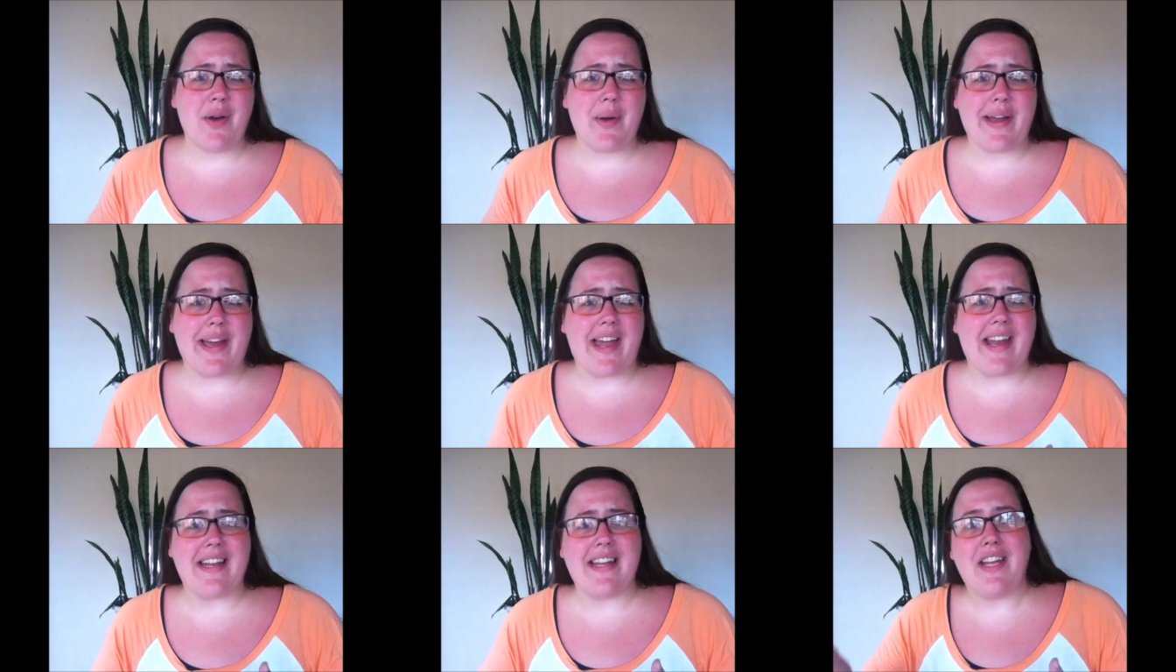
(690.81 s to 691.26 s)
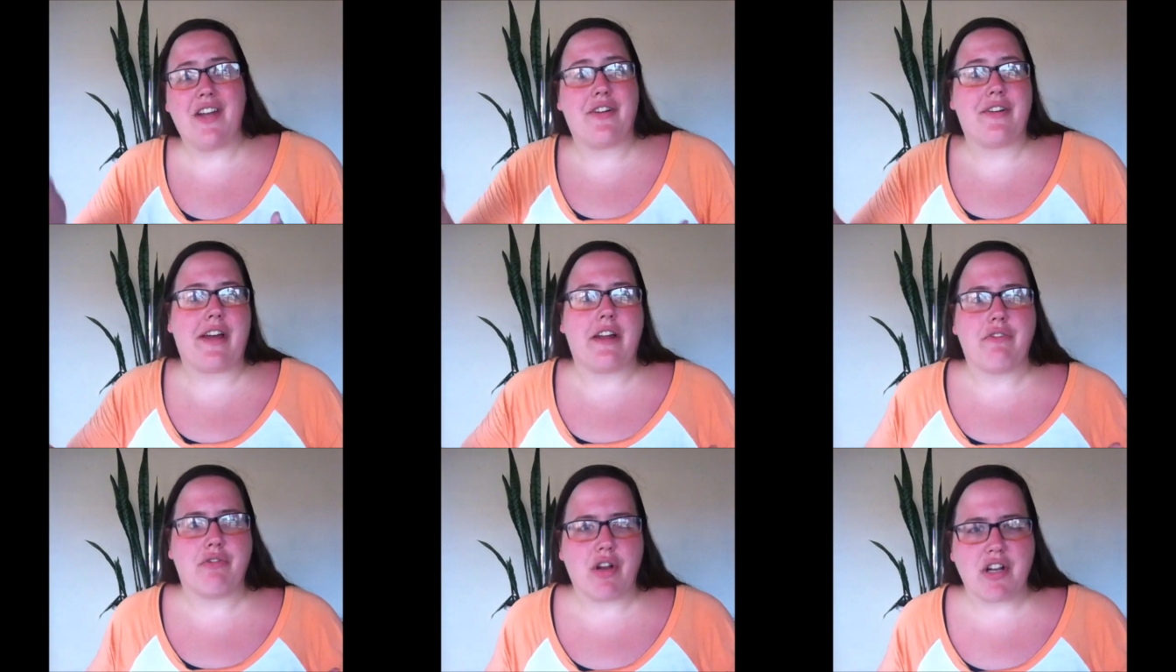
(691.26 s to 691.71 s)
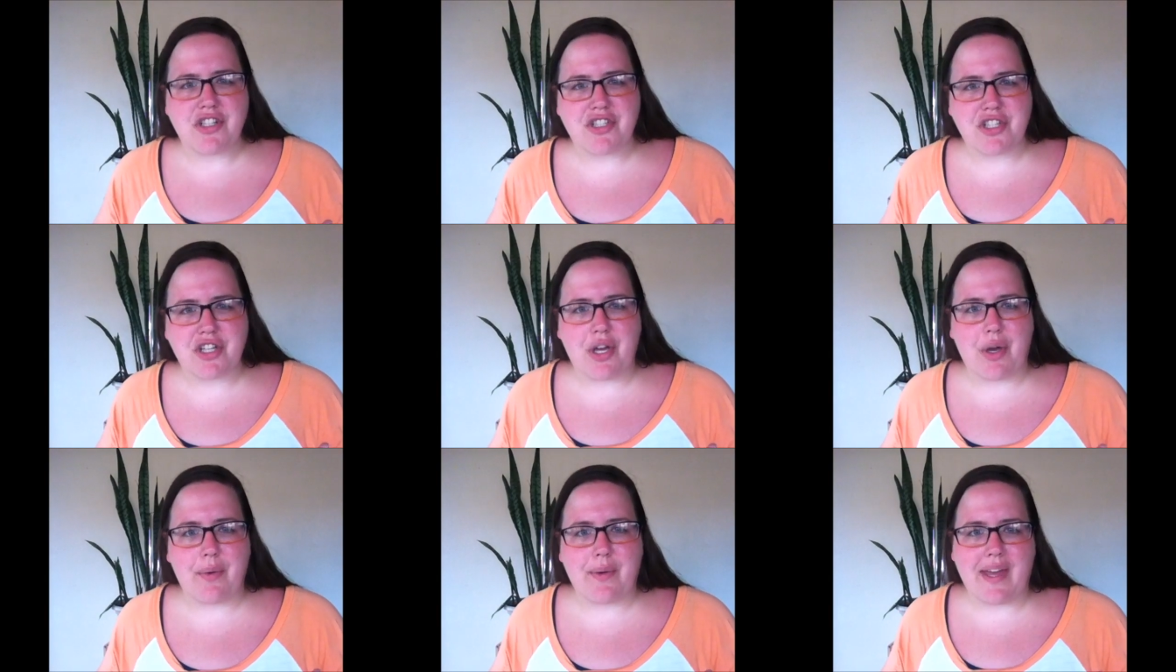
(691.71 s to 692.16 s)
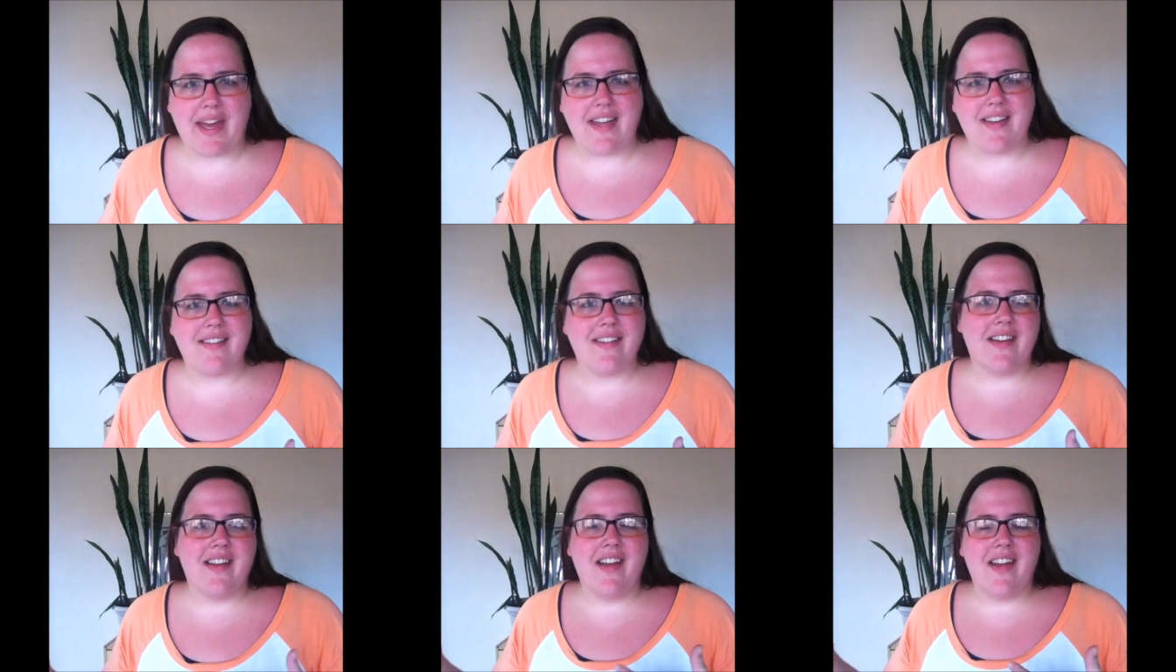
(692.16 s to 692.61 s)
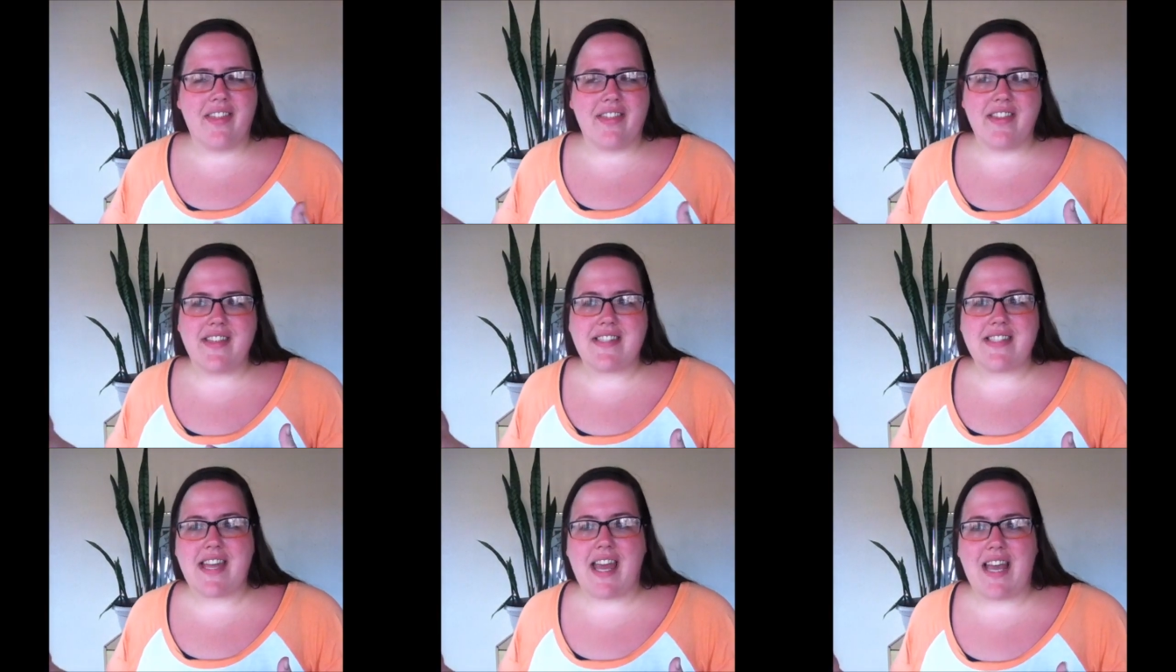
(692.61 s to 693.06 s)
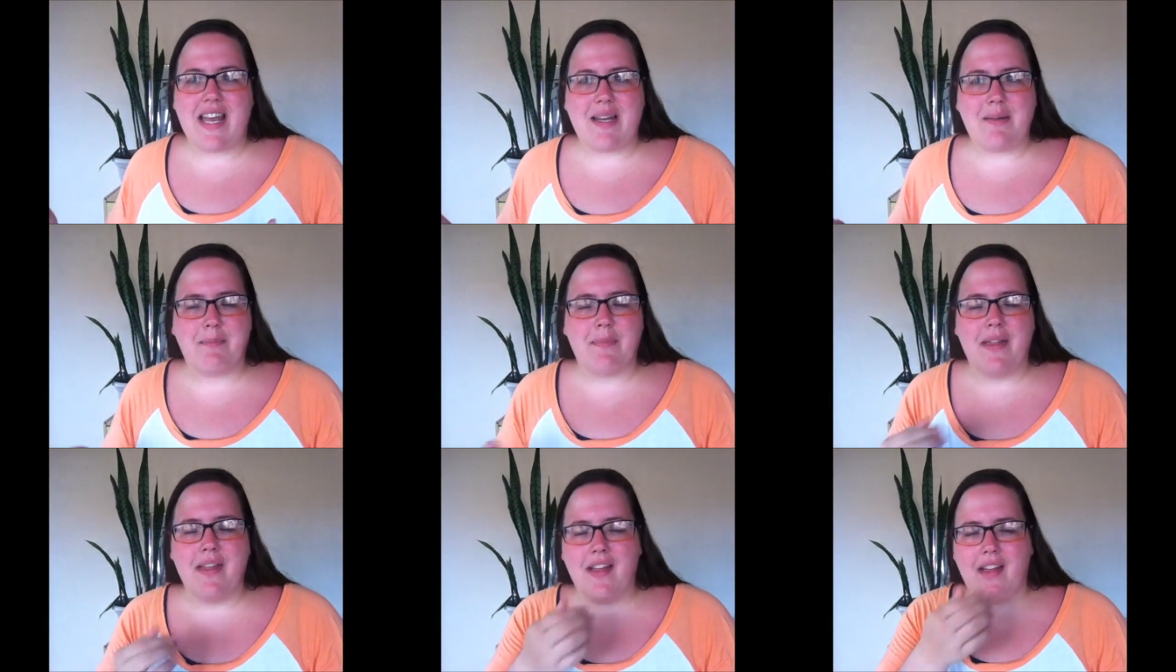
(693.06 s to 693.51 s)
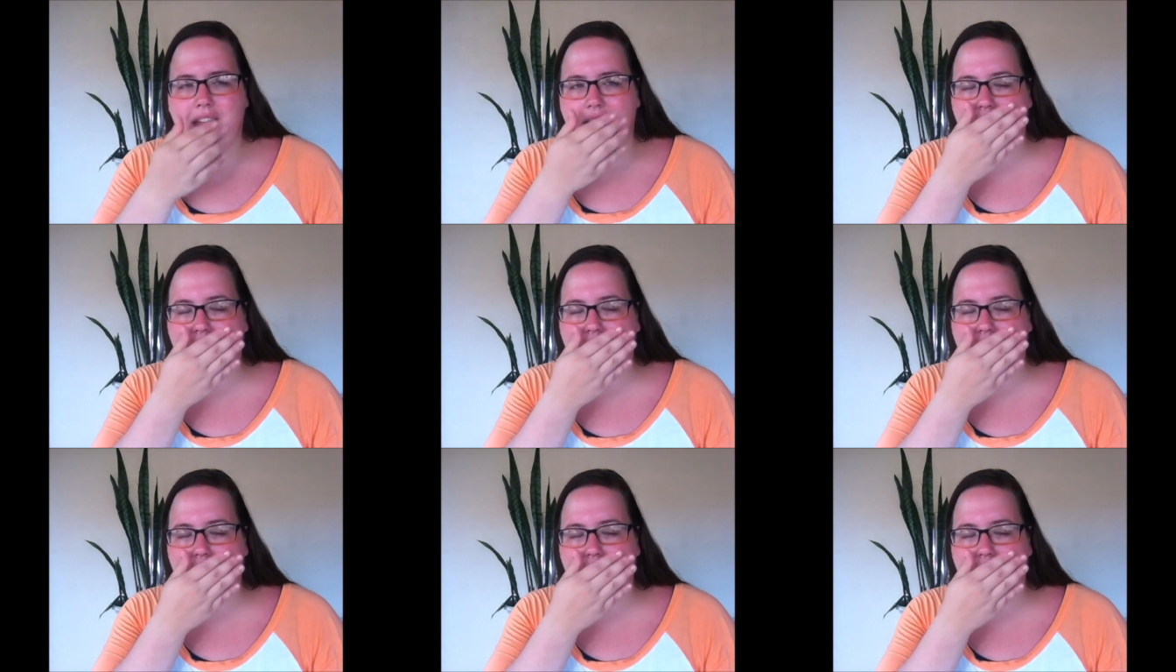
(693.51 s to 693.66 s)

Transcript: oh, I got it here and I'd rush to go get the same